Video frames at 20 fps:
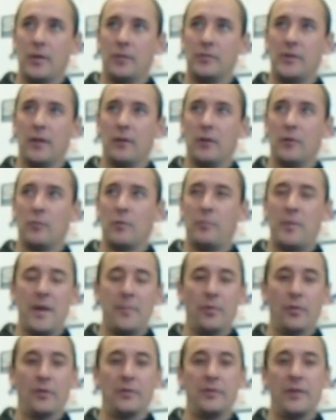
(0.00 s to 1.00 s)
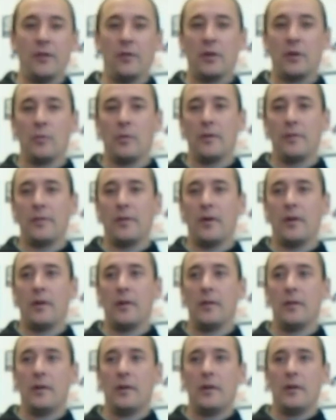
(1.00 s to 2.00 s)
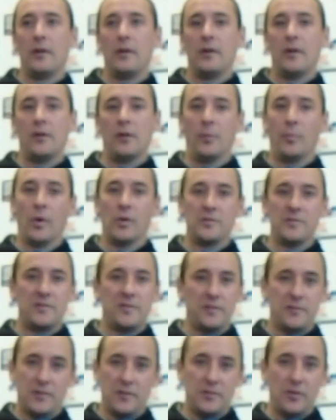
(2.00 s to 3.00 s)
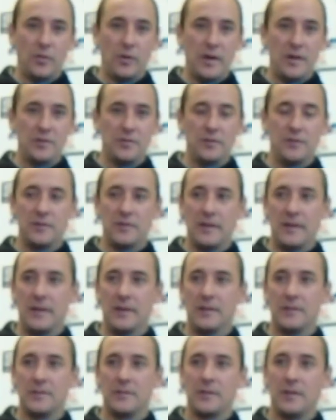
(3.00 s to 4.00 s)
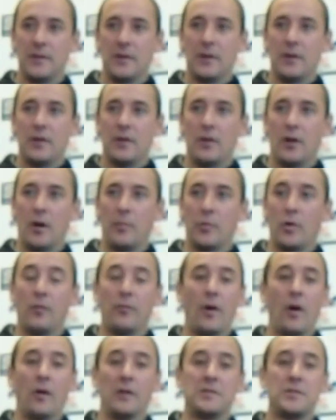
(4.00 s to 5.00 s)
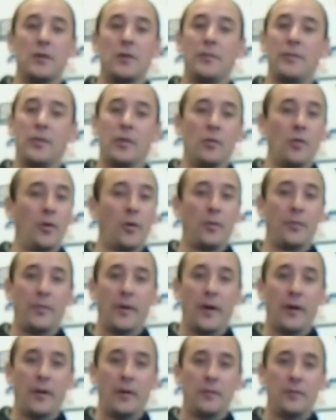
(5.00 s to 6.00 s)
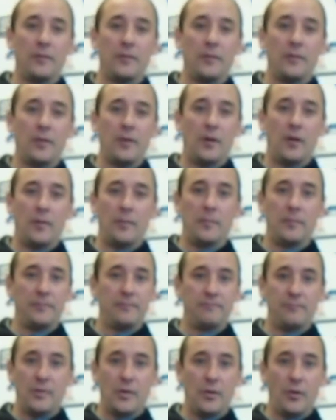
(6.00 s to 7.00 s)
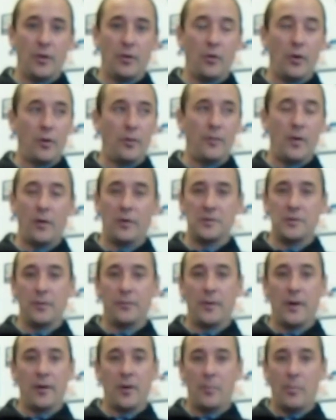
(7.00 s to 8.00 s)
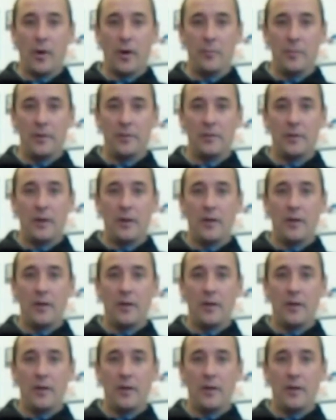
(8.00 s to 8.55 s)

dealing with people and dealing with emergency situations is go volunteer for your local fire, your local volunteer fire department.